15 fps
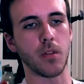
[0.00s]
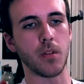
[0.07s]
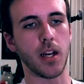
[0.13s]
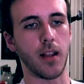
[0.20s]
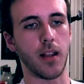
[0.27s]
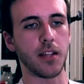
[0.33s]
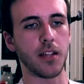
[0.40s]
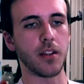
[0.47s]
I
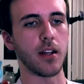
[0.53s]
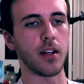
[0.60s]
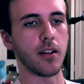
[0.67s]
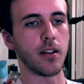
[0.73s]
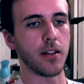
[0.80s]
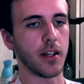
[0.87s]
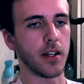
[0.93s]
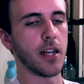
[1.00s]
like
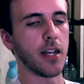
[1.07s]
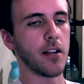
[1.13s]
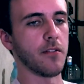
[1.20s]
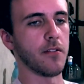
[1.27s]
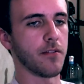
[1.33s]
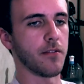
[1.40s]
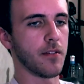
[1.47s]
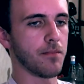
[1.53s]
their kind
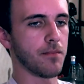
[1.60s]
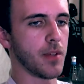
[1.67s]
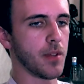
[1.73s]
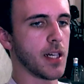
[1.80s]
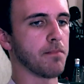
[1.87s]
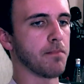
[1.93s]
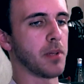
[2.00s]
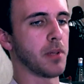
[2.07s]
of
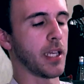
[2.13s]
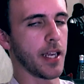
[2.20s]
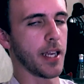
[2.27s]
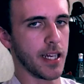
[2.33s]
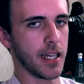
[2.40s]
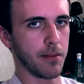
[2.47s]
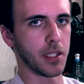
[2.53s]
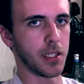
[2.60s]
upbeat,
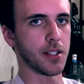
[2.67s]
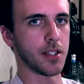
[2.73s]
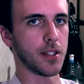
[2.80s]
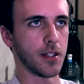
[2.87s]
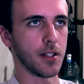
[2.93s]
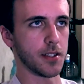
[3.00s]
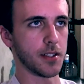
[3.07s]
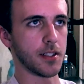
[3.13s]
happy
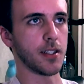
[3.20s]
songs.